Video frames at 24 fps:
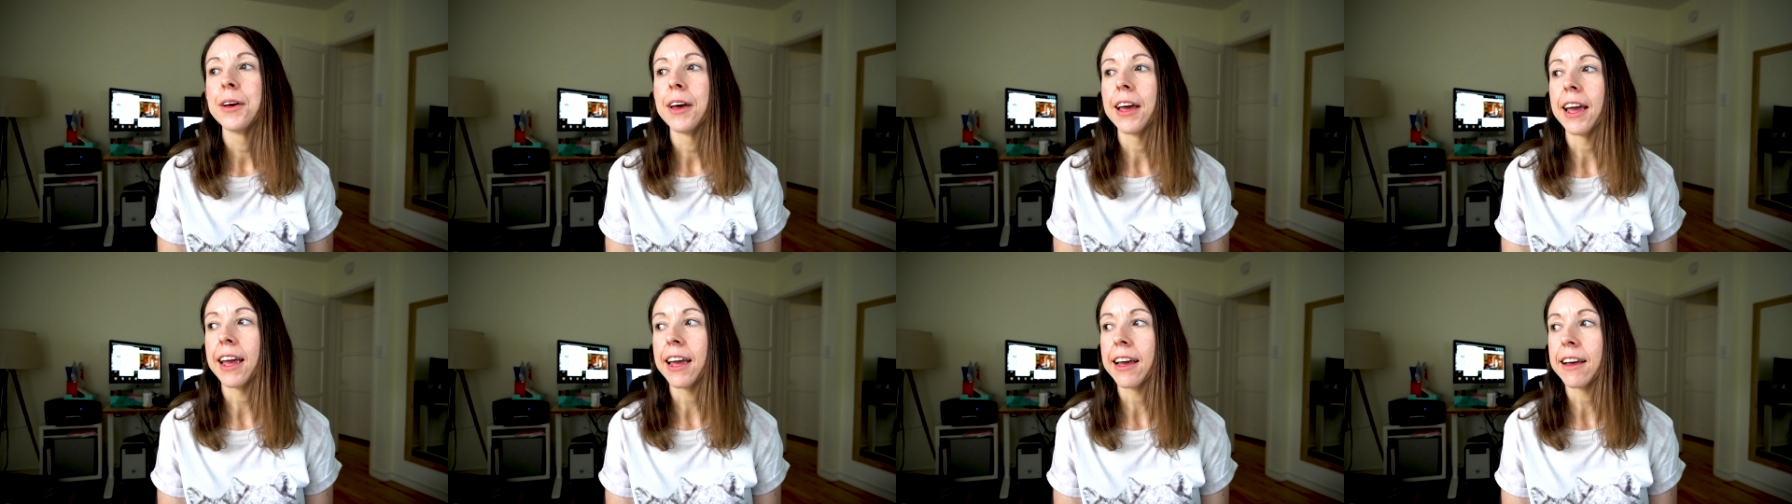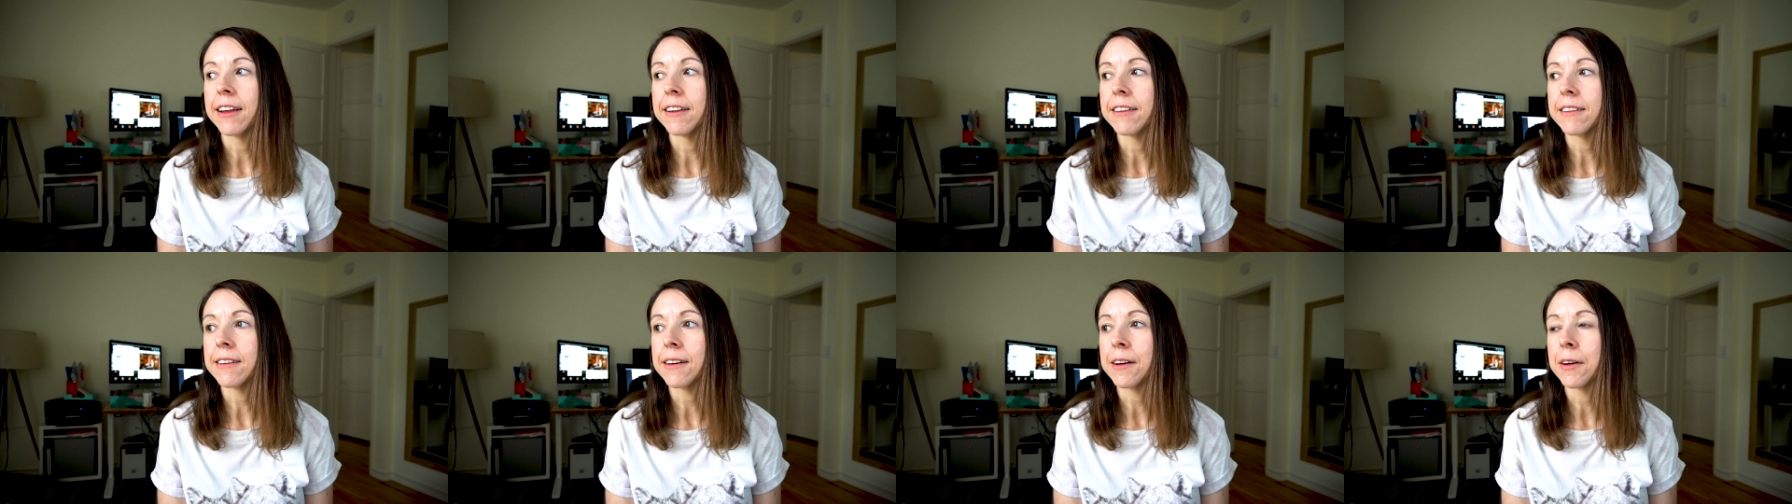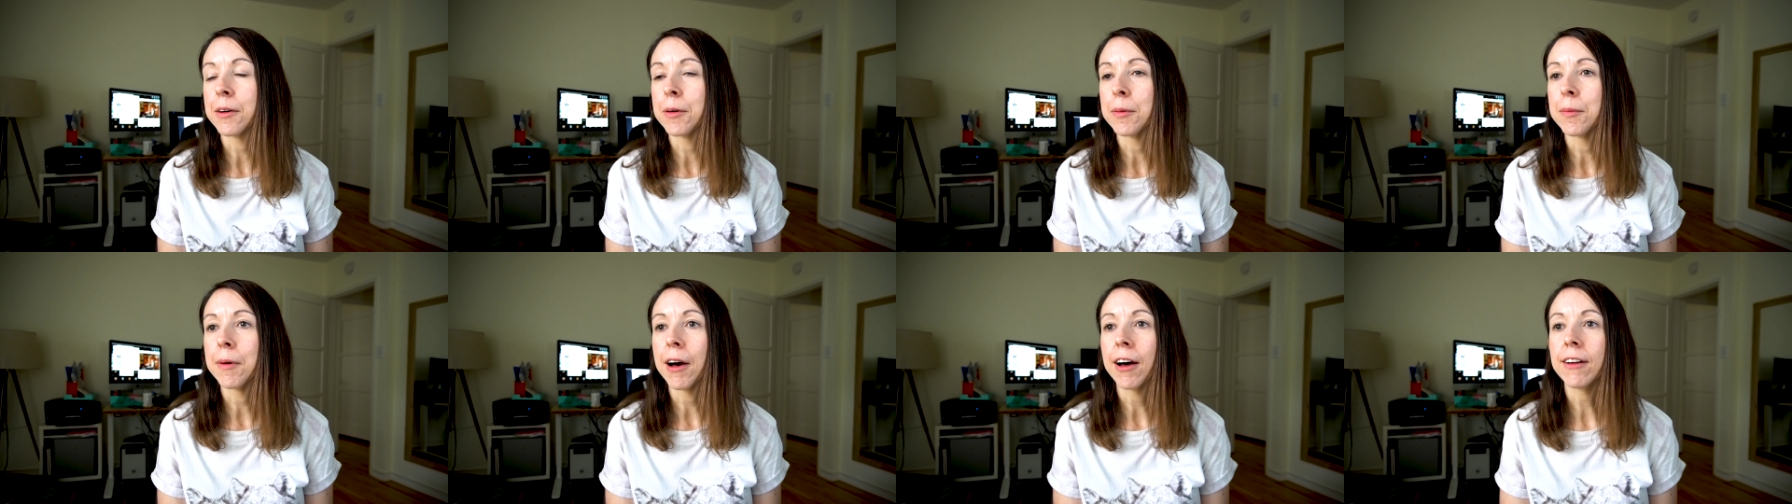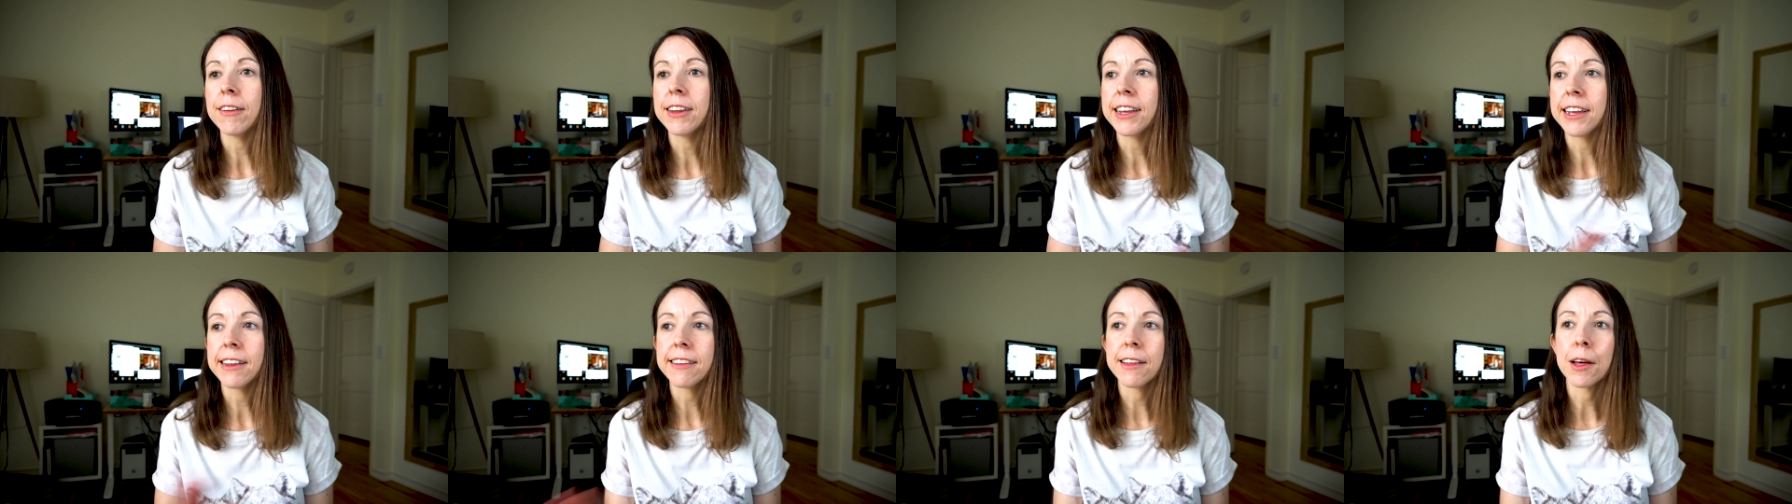and I'll
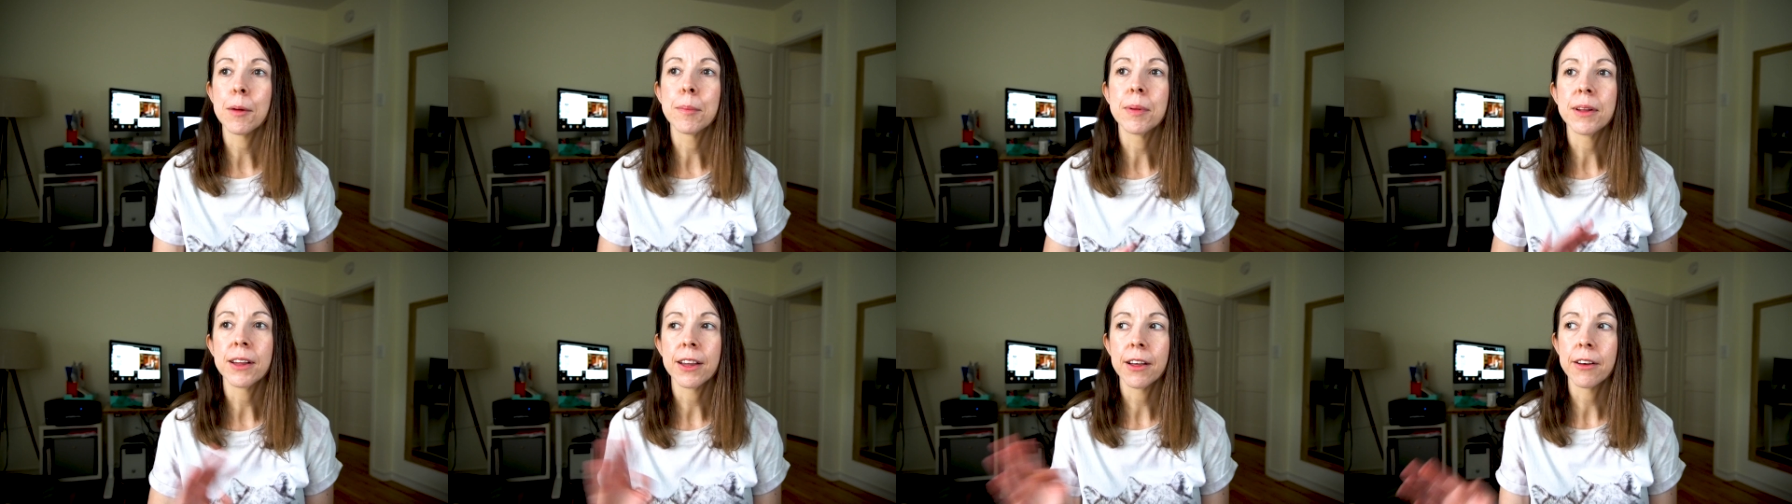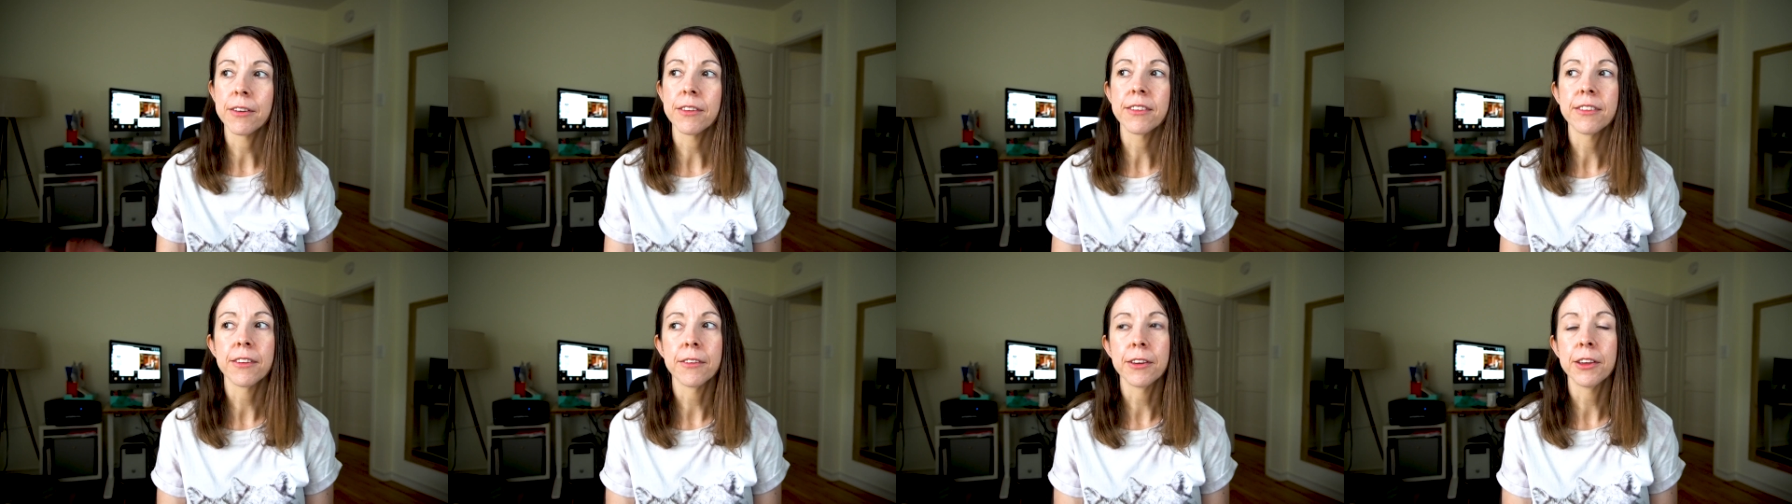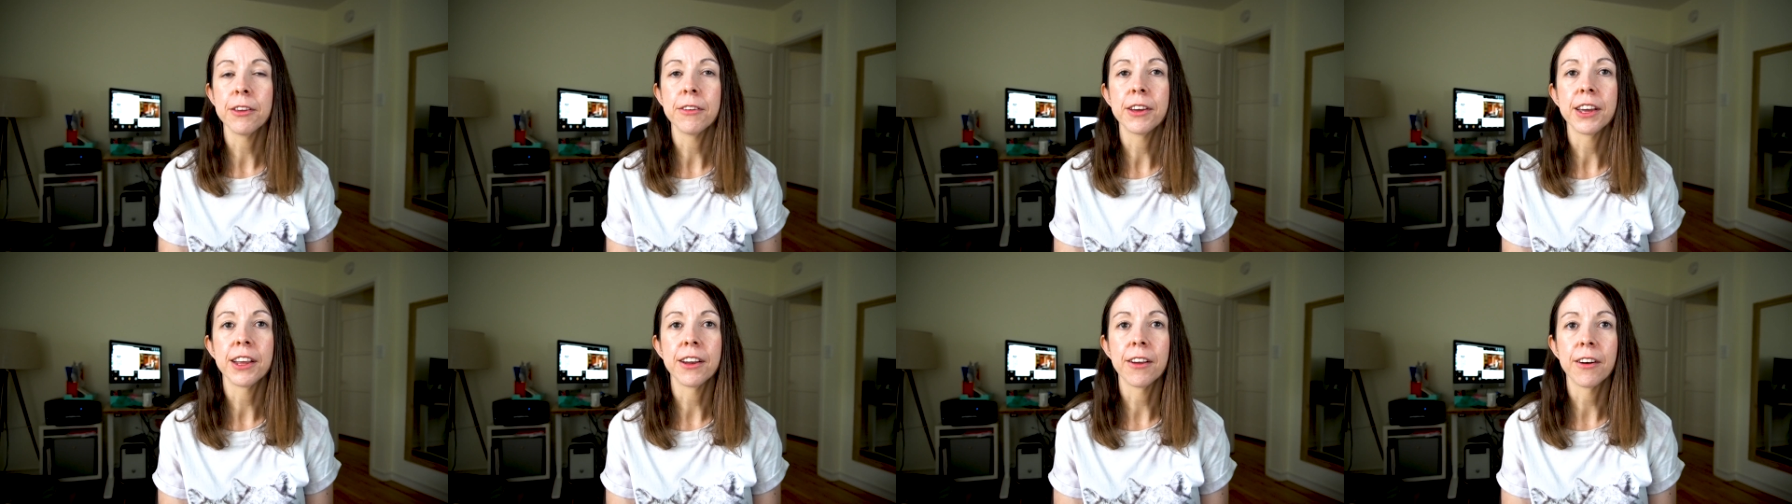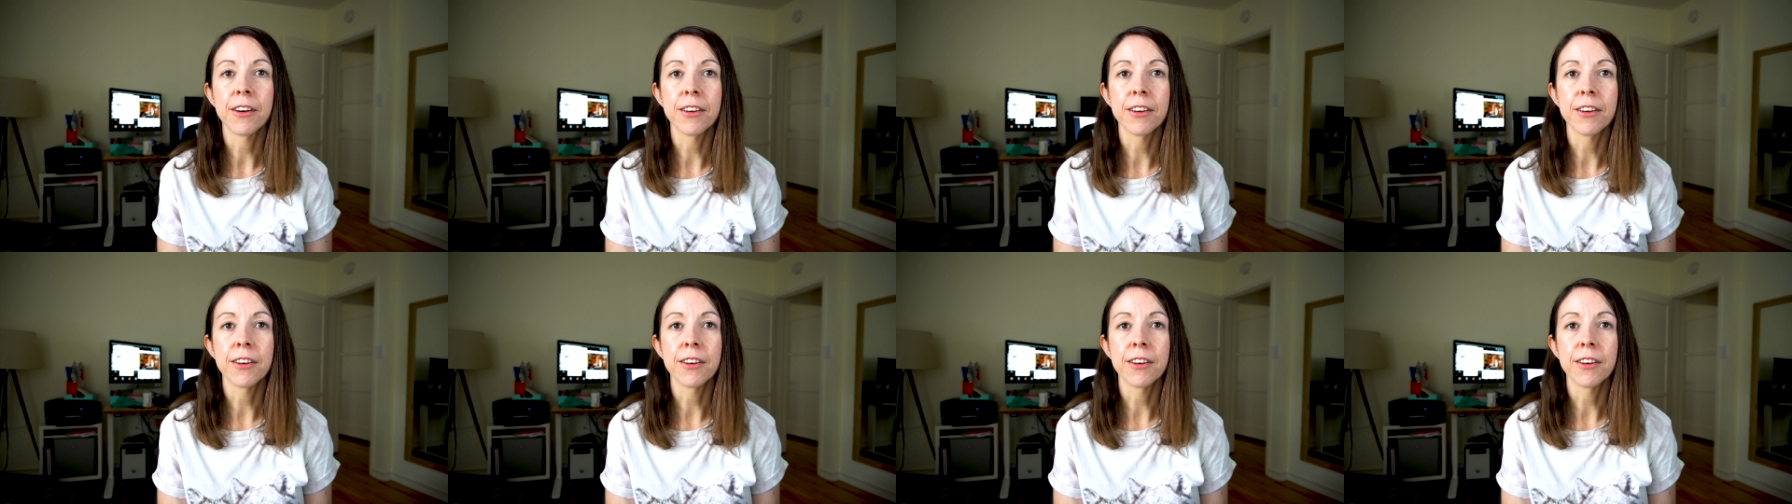link that below so you can